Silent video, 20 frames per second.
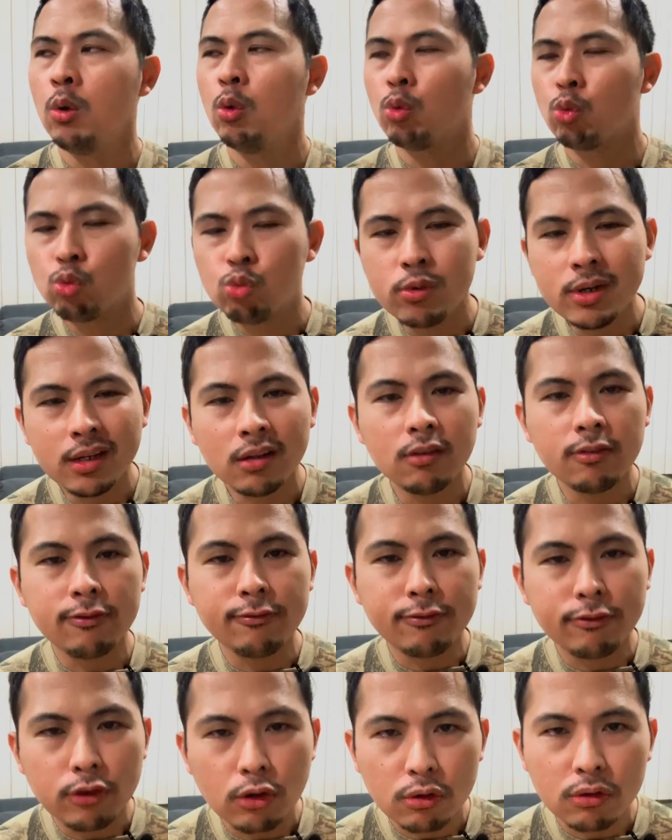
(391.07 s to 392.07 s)
Real
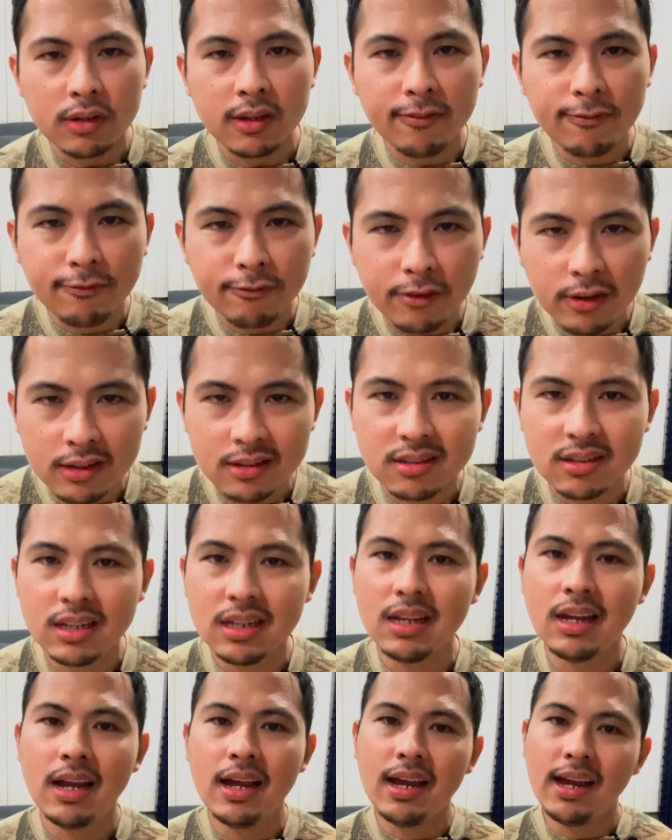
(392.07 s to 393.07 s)
furry,
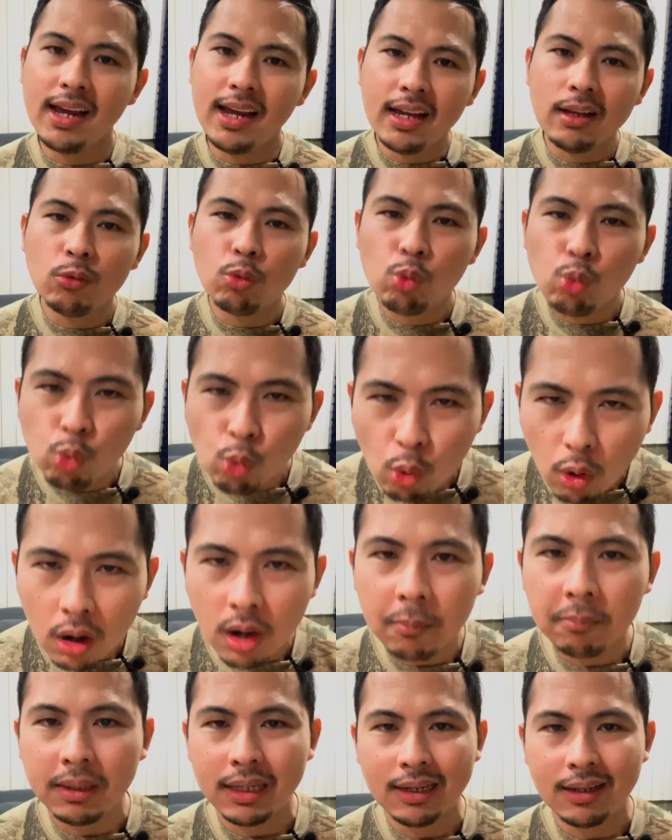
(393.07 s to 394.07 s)
fuzzy, and
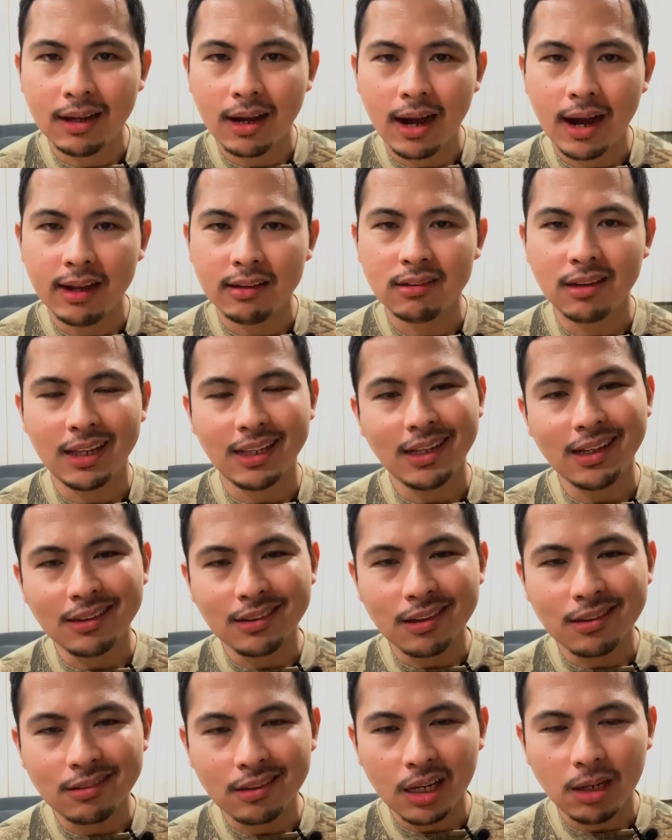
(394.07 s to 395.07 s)
warming, guys. And at
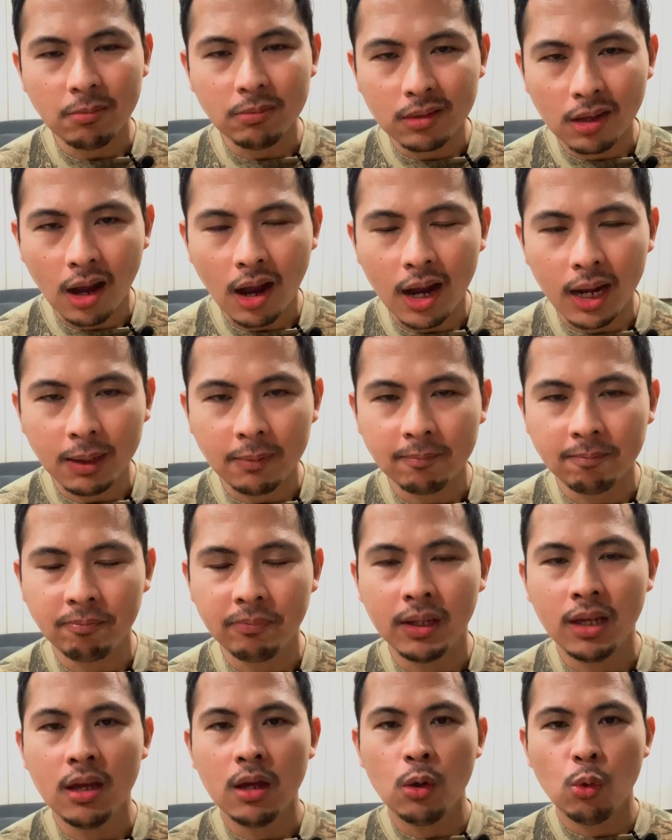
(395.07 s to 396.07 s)
the same time,
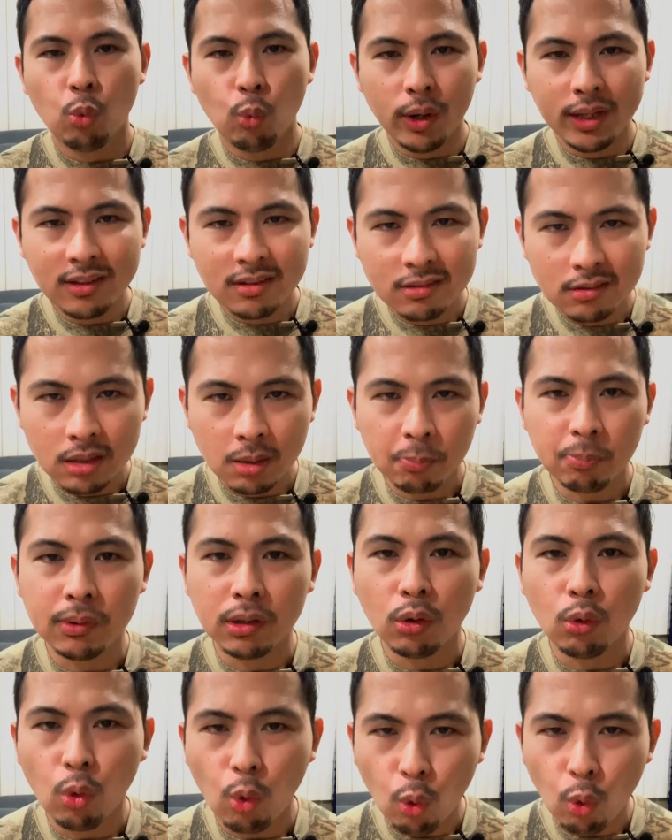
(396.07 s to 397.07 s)
when
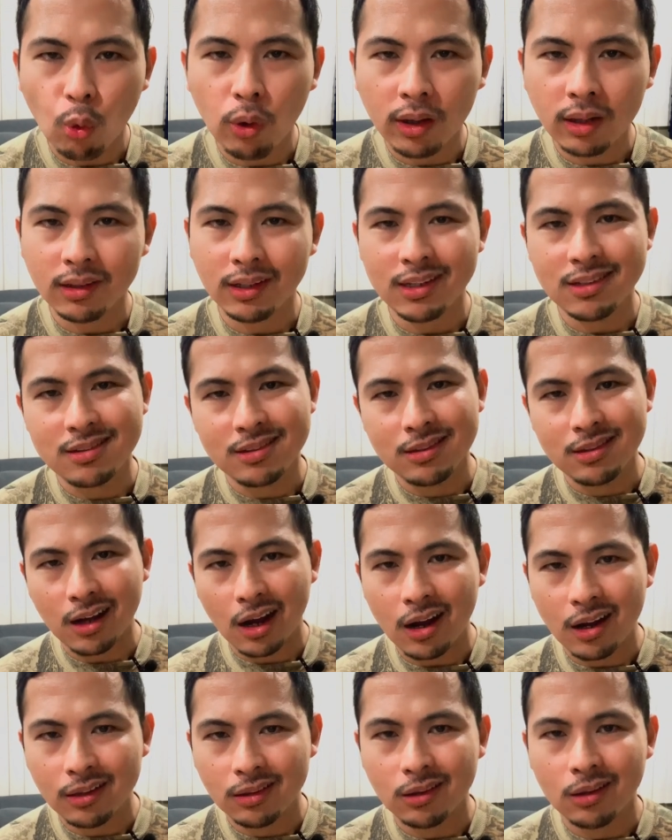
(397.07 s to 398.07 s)
Cypriol oil is
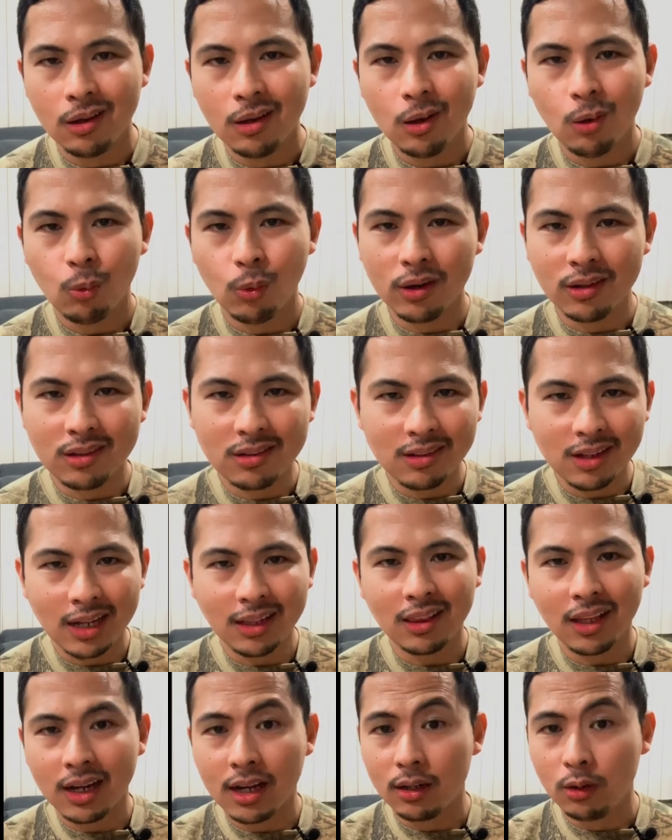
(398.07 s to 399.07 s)
done, where it's
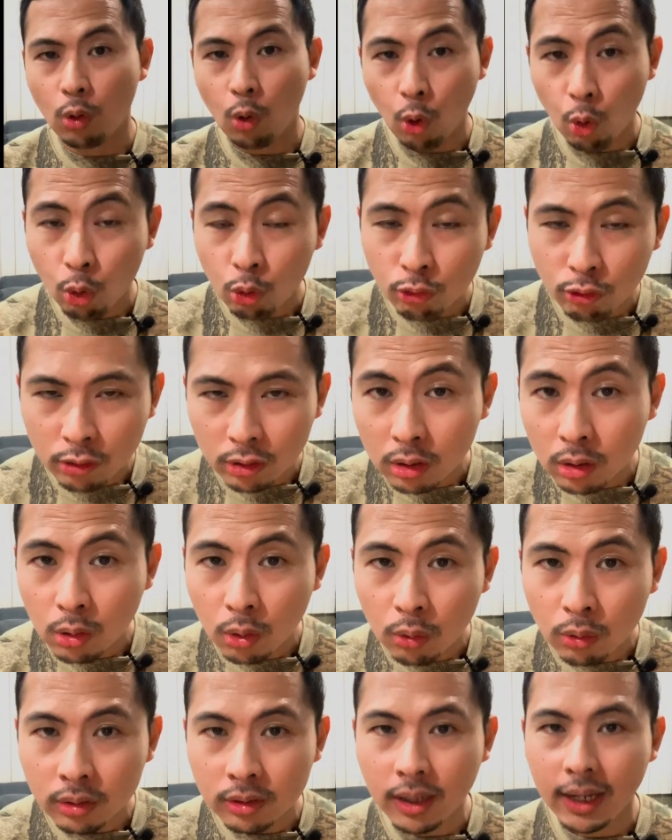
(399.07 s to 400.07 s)
not like an
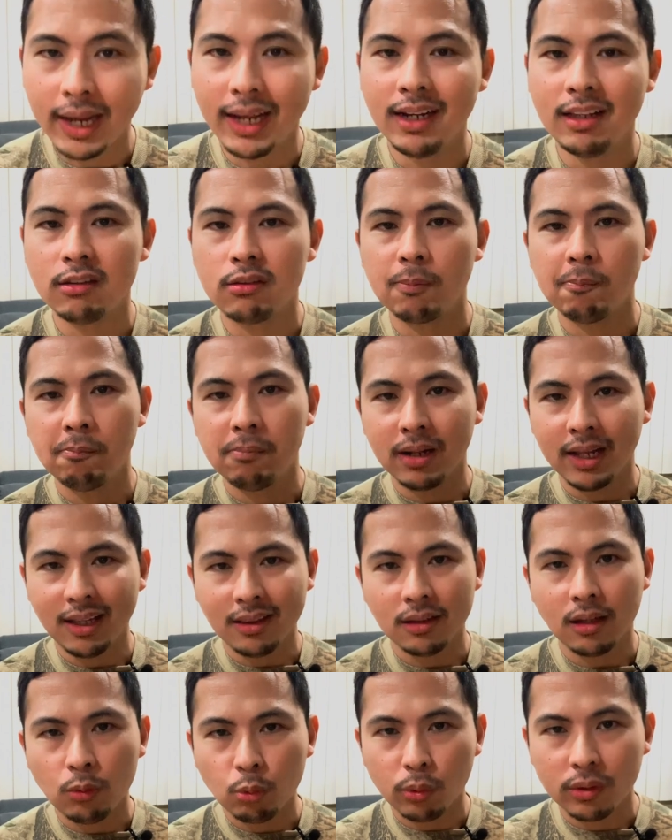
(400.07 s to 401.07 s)
overload and it's
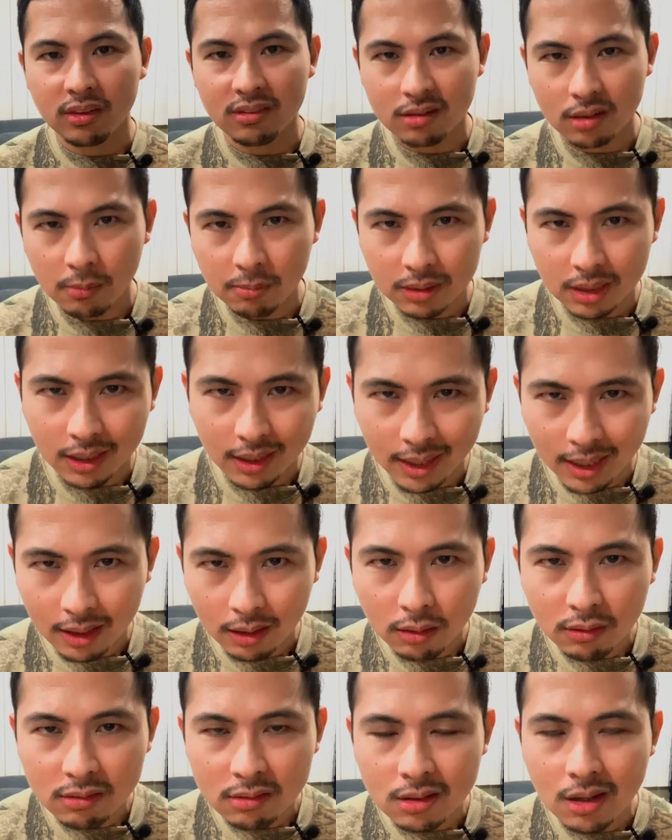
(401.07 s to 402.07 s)
blended with something
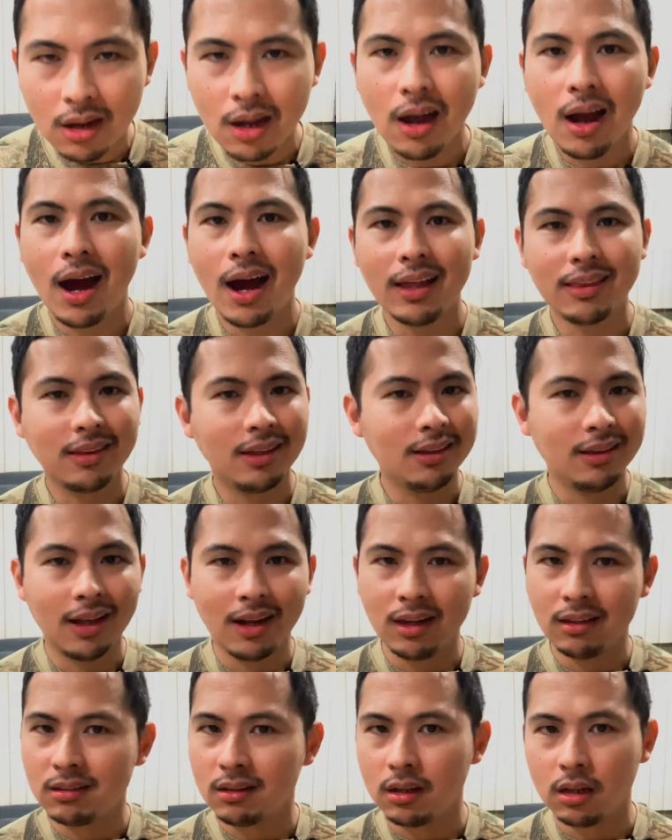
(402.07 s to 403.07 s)
else, I think
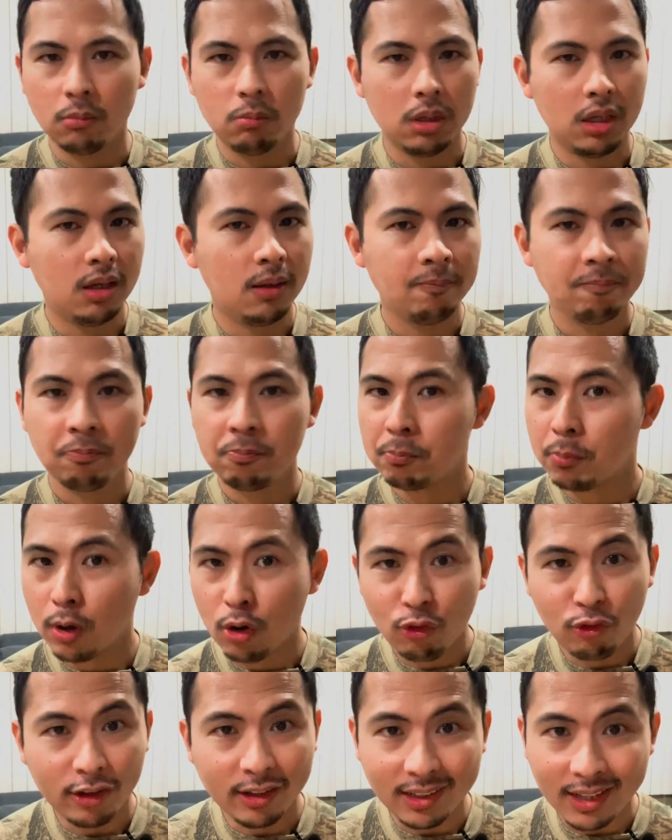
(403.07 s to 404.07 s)
that it's gonna be
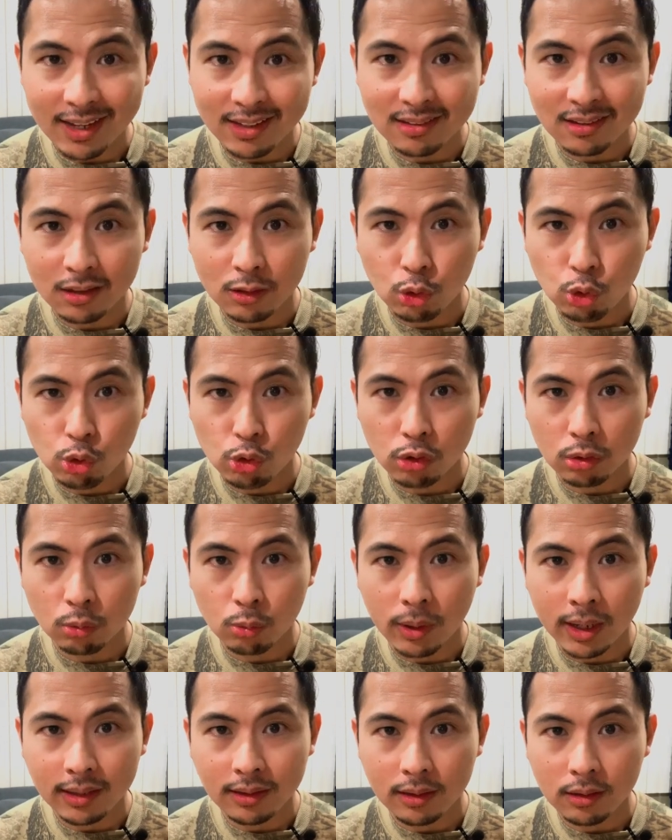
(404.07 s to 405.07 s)
perfect execution
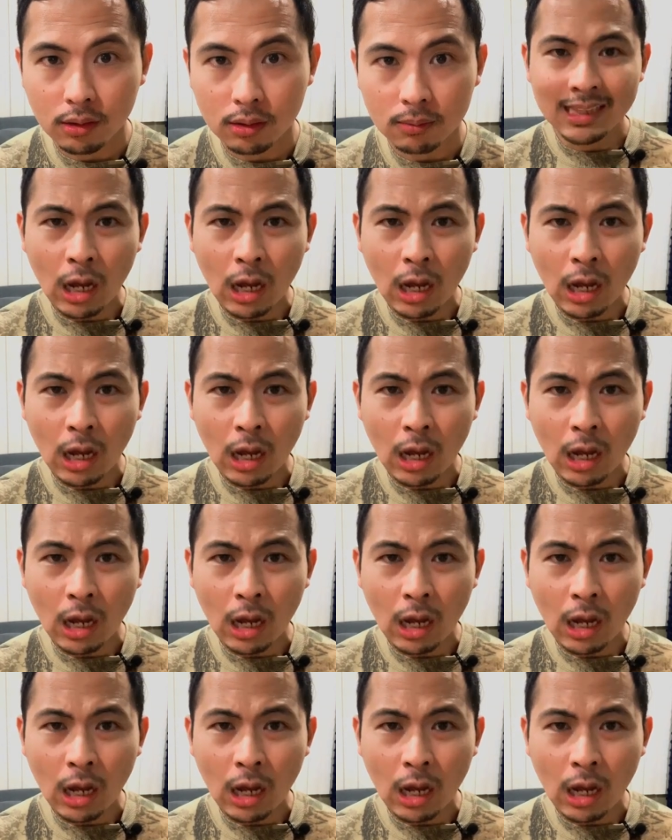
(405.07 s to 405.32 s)
right here.